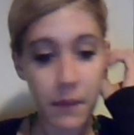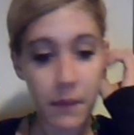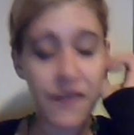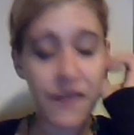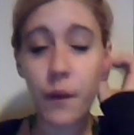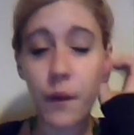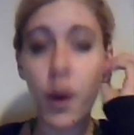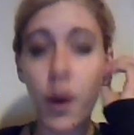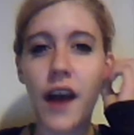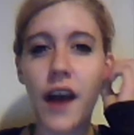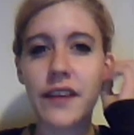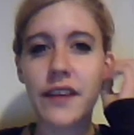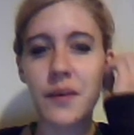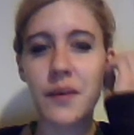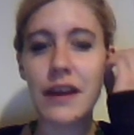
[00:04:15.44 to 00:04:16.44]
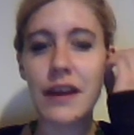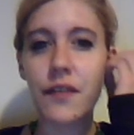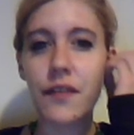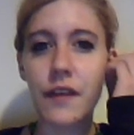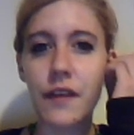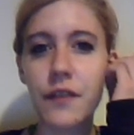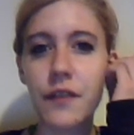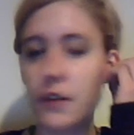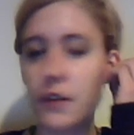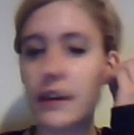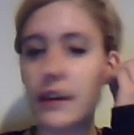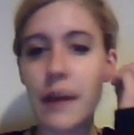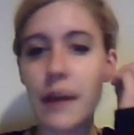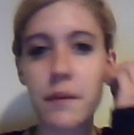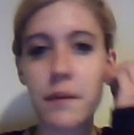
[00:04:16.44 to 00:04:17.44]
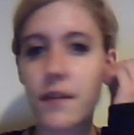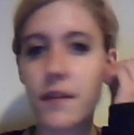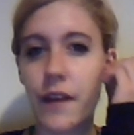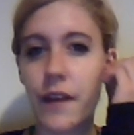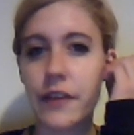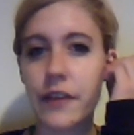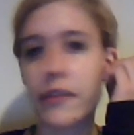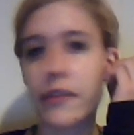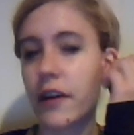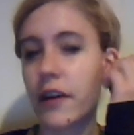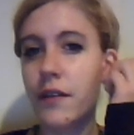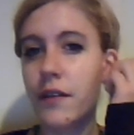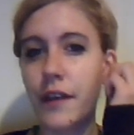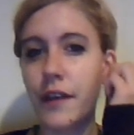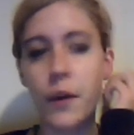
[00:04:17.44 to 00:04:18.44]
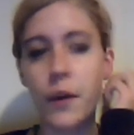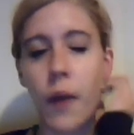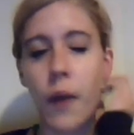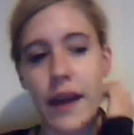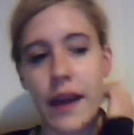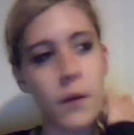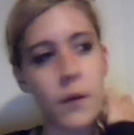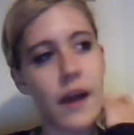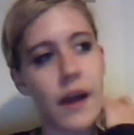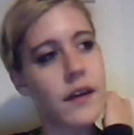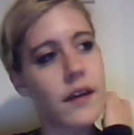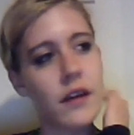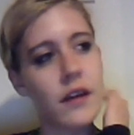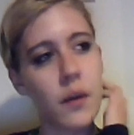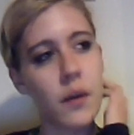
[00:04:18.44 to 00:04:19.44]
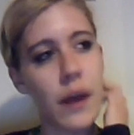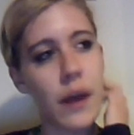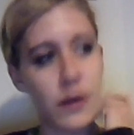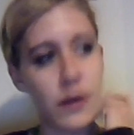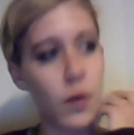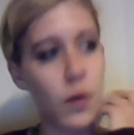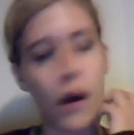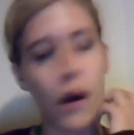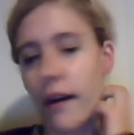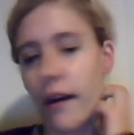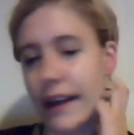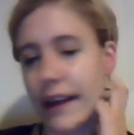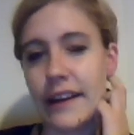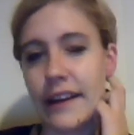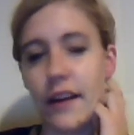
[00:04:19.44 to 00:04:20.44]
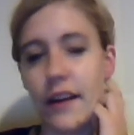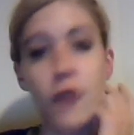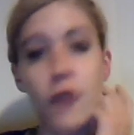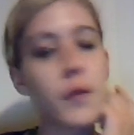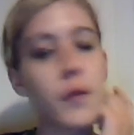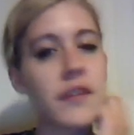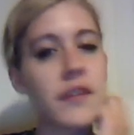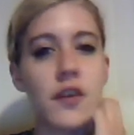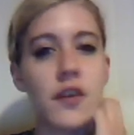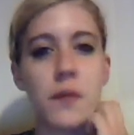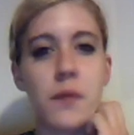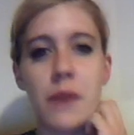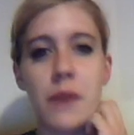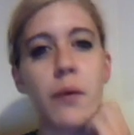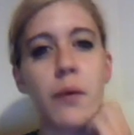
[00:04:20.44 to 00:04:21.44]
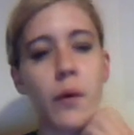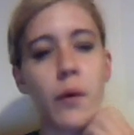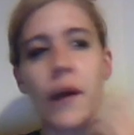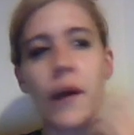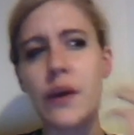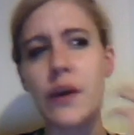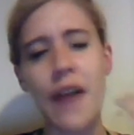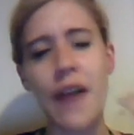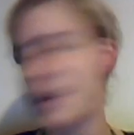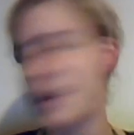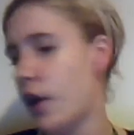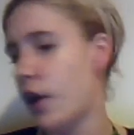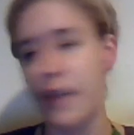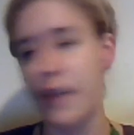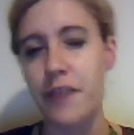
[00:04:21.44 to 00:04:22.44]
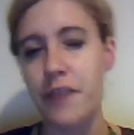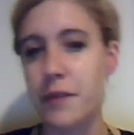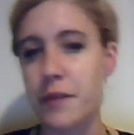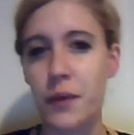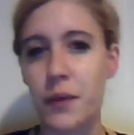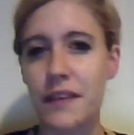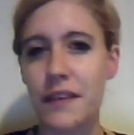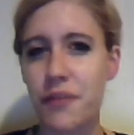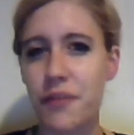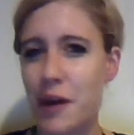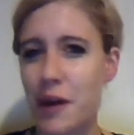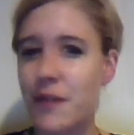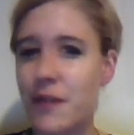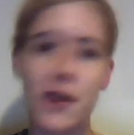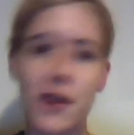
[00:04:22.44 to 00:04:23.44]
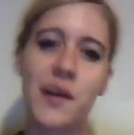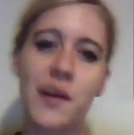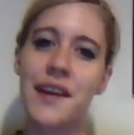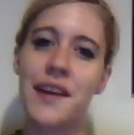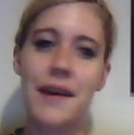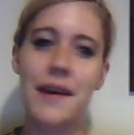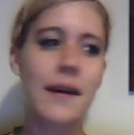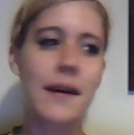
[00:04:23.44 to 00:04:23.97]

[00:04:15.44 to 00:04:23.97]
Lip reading: But if it worked, I mean, if you did happen to find yourself in a way where you are in love with two people and where you have a lot of love between the three of you